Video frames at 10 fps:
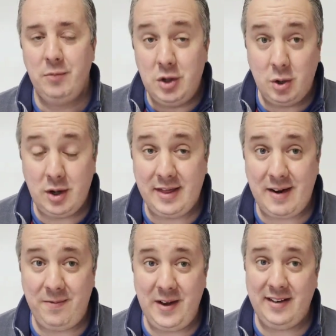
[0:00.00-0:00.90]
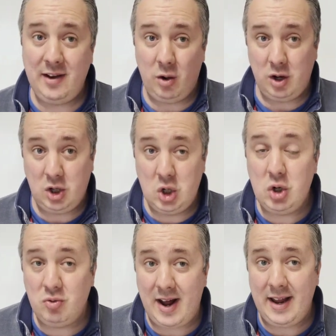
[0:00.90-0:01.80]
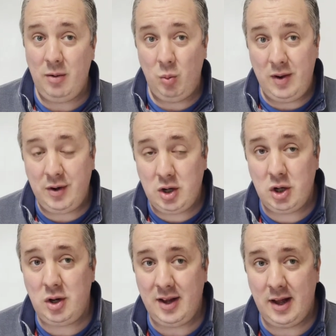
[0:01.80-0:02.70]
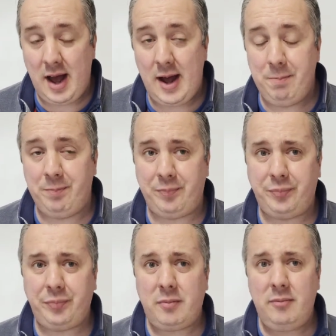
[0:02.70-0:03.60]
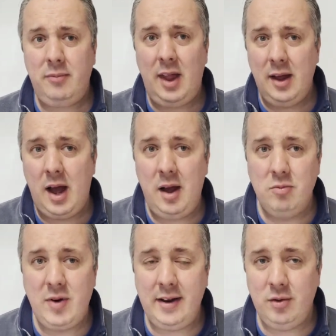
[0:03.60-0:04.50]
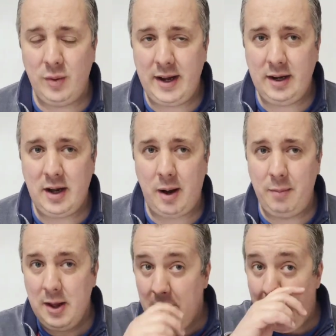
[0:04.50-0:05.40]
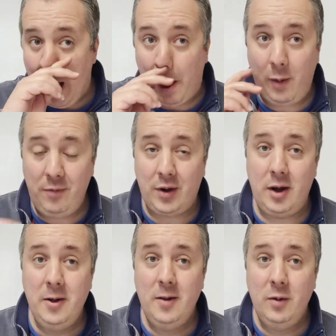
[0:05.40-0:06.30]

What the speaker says: You could then fix it on a good rate with a good rental income. However,